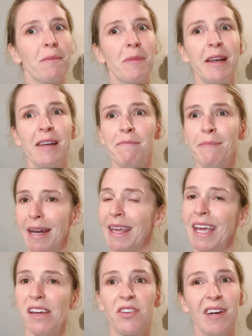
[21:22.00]
they need
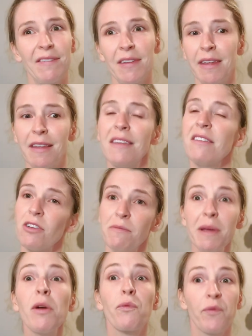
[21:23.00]
medication and everything, this could
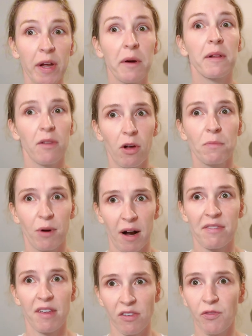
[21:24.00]
be a very long
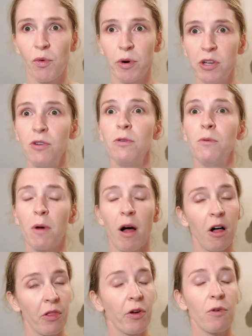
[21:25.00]
process for you,
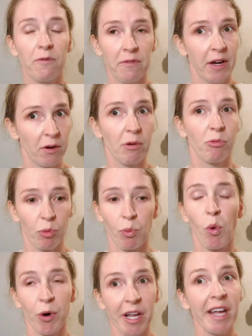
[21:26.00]
although very
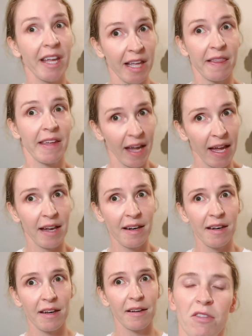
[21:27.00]
rewarding in the
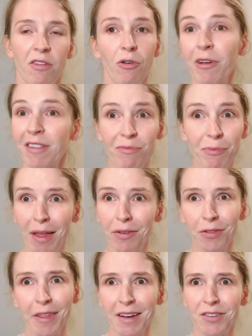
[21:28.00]
end. So it's
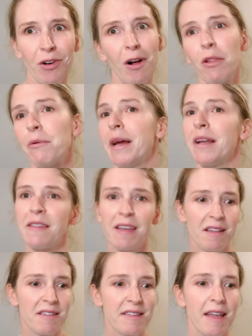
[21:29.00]
whether they tolerate it, they
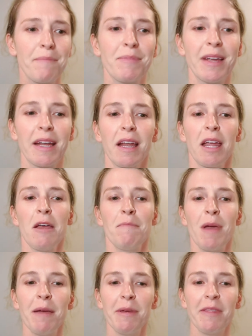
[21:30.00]
accept it.
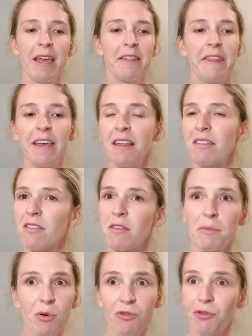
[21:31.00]
Maybe they think it's the
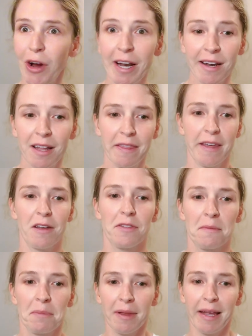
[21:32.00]
most frightening thing on
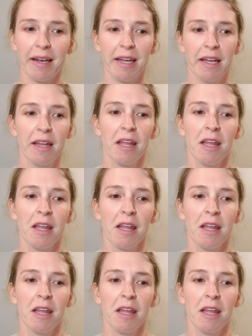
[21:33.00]
the planet.